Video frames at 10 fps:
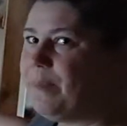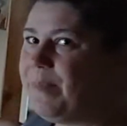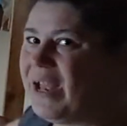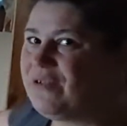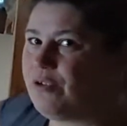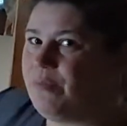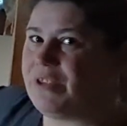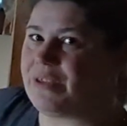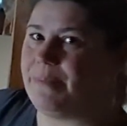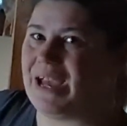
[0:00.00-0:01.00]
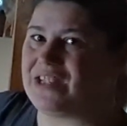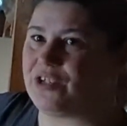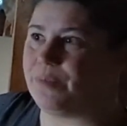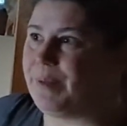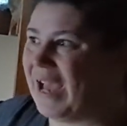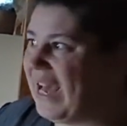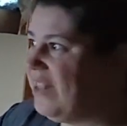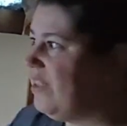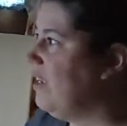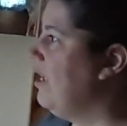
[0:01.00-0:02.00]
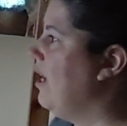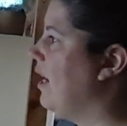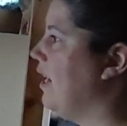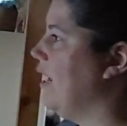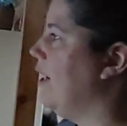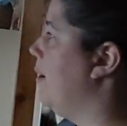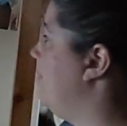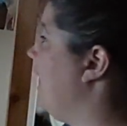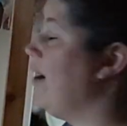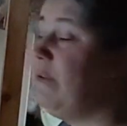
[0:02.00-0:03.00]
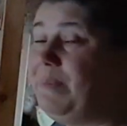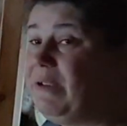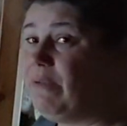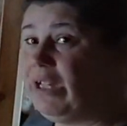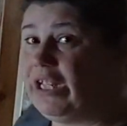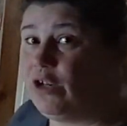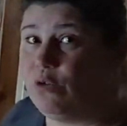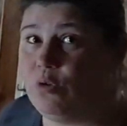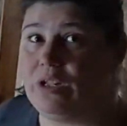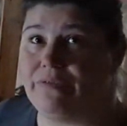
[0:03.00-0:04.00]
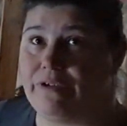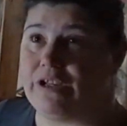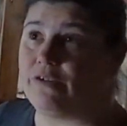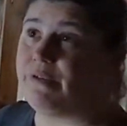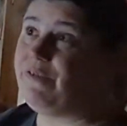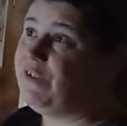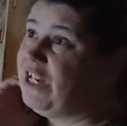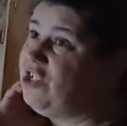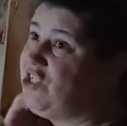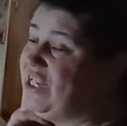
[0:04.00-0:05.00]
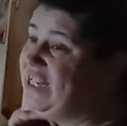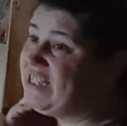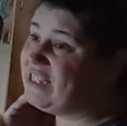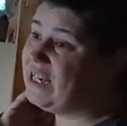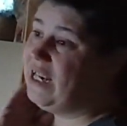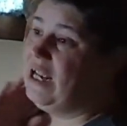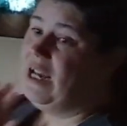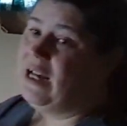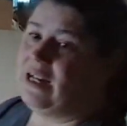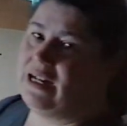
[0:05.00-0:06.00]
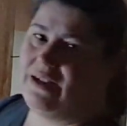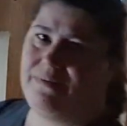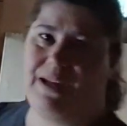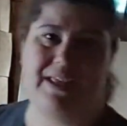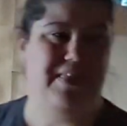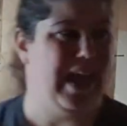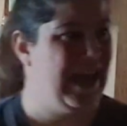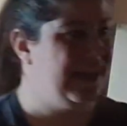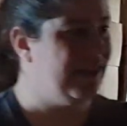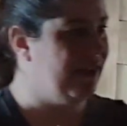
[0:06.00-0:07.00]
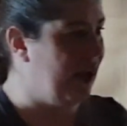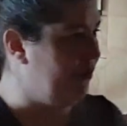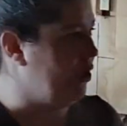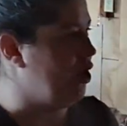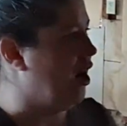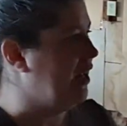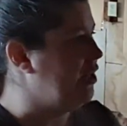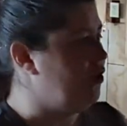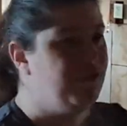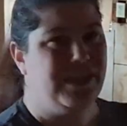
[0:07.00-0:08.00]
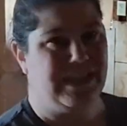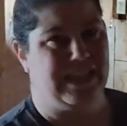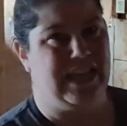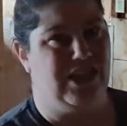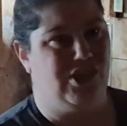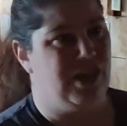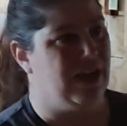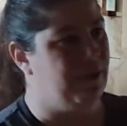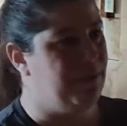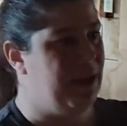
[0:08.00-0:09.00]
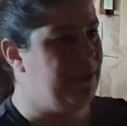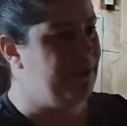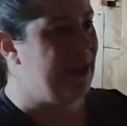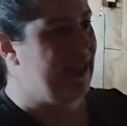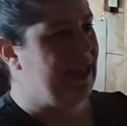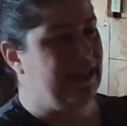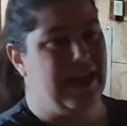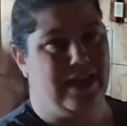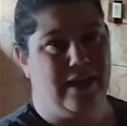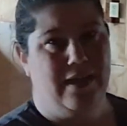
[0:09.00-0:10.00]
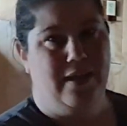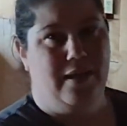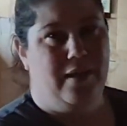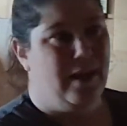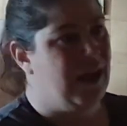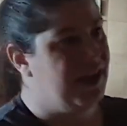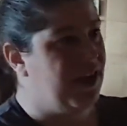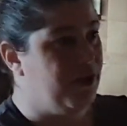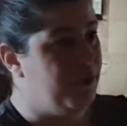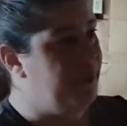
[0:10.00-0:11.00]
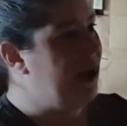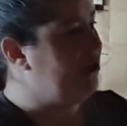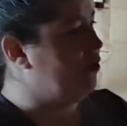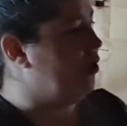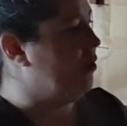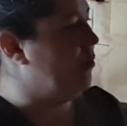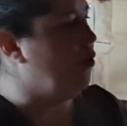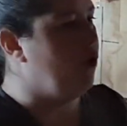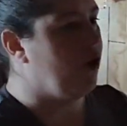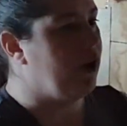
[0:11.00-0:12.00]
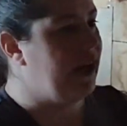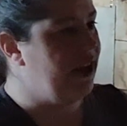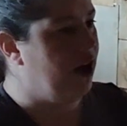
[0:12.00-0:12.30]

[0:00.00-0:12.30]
a bedroom with a master bath. That would be really cool if we could refinish this. That I would not use as a kitchen. I would maybe make it like another bedroom or an